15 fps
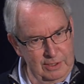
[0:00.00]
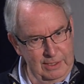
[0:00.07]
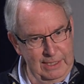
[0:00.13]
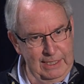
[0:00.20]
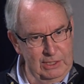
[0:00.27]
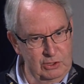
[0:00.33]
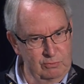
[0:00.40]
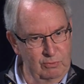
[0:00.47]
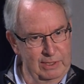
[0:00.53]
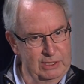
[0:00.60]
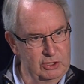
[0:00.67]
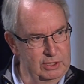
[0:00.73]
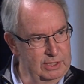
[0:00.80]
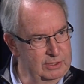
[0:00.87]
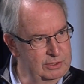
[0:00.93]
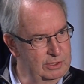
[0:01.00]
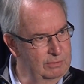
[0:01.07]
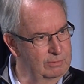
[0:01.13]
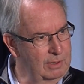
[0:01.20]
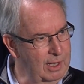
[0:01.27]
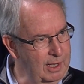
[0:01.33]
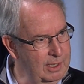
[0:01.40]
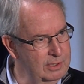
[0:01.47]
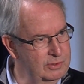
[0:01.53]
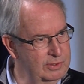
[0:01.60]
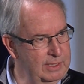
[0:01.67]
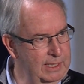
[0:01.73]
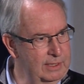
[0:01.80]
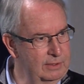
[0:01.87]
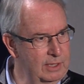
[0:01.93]
each region is too large,
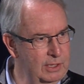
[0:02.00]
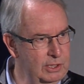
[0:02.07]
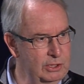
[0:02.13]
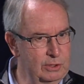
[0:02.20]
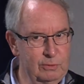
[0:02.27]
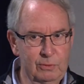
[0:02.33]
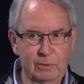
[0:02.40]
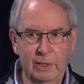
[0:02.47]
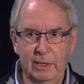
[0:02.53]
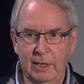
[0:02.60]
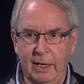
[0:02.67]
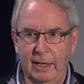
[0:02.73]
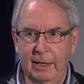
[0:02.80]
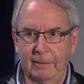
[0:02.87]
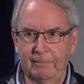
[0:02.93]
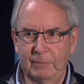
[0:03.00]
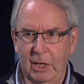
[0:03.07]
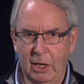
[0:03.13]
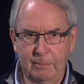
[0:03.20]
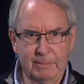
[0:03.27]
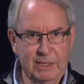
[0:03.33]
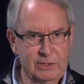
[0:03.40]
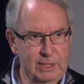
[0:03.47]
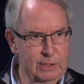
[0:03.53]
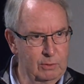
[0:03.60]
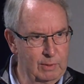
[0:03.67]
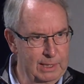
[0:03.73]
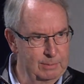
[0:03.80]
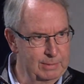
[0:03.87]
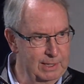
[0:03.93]
then you are missing
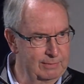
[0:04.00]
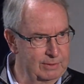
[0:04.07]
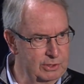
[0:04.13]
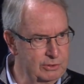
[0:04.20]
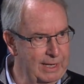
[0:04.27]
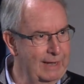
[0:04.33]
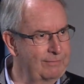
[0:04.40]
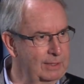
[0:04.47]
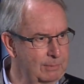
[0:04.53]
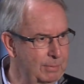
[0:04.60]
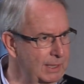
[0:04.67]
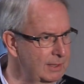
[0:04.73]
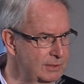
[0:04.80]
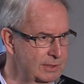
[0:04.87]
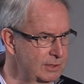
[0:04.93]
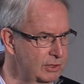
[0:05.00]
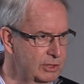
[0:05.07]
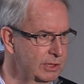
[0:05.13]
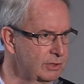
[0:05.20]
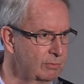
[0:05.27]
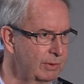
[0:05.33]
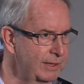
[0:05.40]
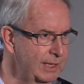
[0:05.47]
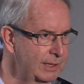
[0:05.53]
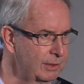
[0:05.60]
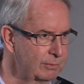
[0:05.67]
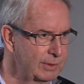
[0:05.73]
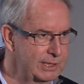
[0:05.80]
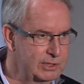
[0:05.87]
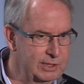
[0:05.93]
quite a bit of the traffic because it's just within the
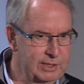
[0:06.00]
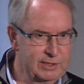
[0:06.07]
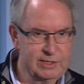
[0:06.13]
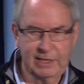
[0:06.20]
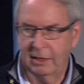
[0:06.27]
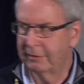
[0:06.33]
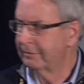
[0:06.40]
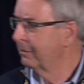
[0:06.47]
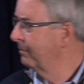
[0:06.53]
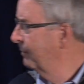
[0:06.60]
region itself.